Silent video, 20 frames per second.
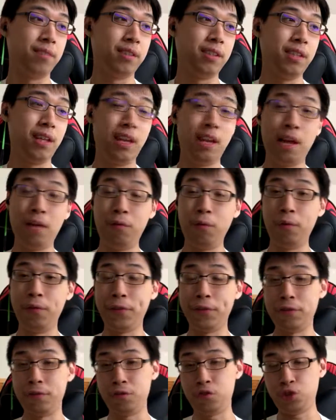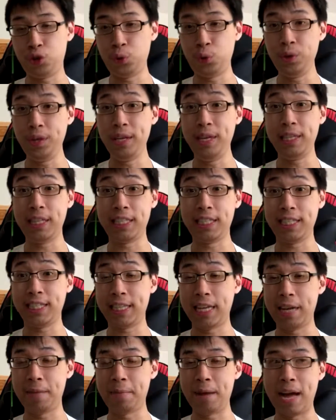The level of intrigue that this
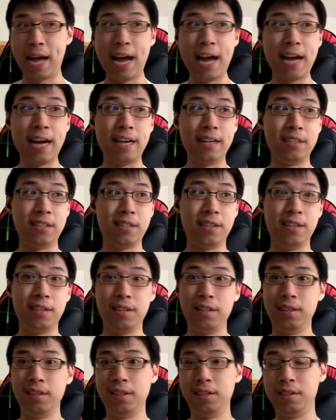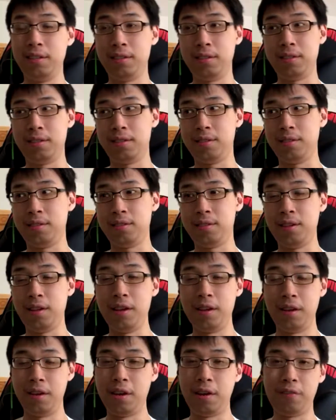game has is
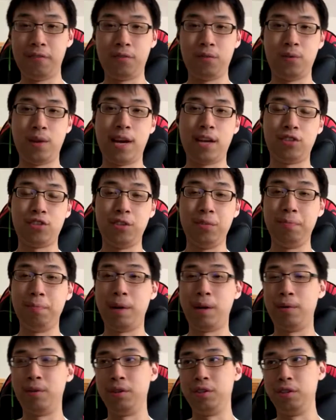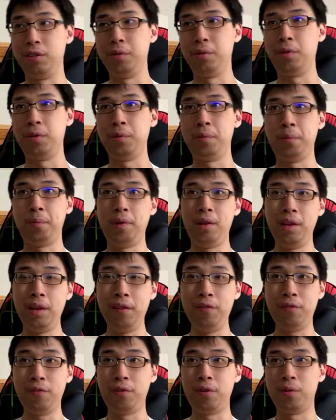enough to actually merit you to
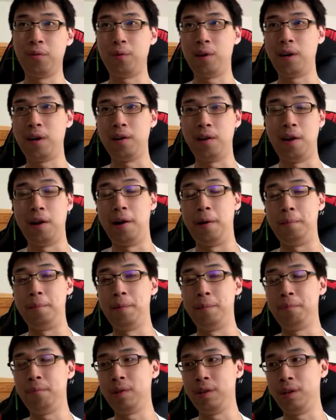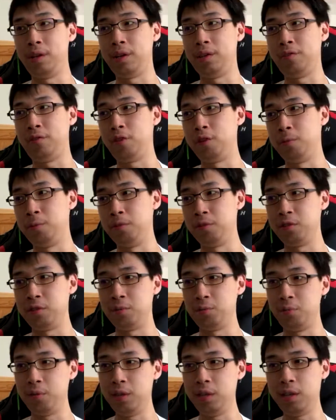play for a while. I've been playing it for almost
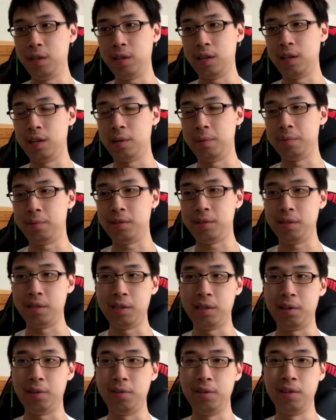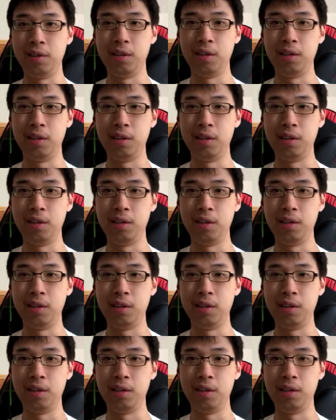a week, and I'm still